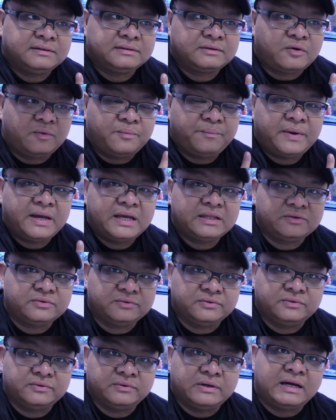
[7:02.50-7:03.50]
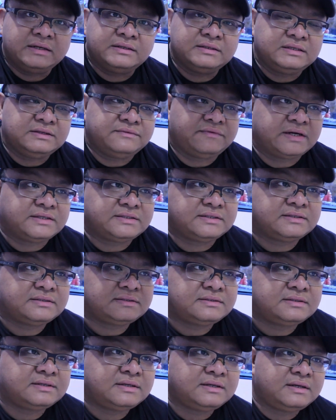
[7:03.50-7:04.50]
compared to other
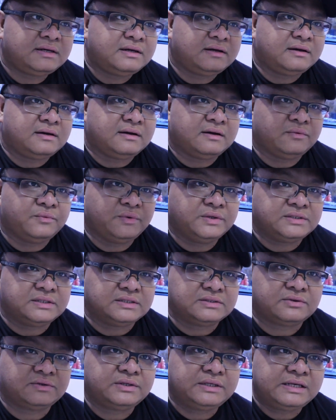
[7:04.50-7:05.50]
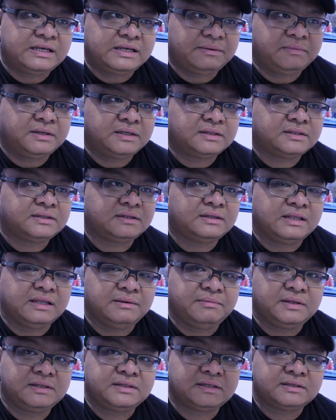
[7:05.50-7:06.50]
devices, which is only
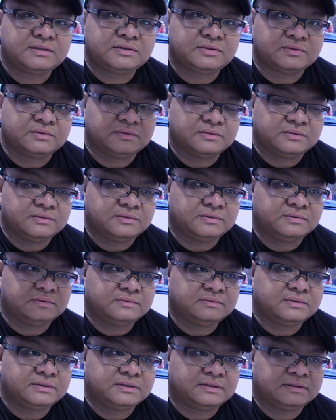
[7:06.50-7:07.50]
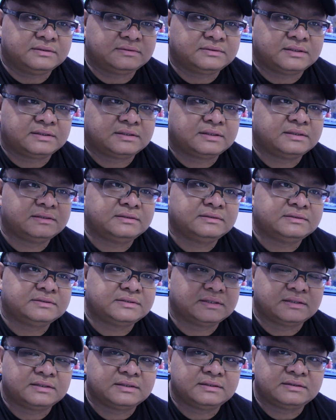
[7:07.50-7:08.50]
limited to
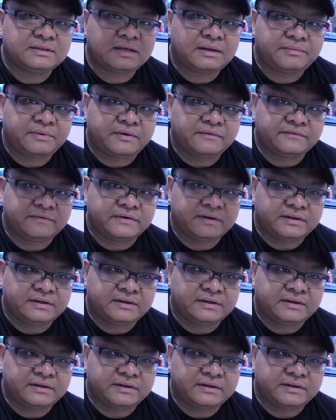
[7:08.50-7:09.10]
certain type of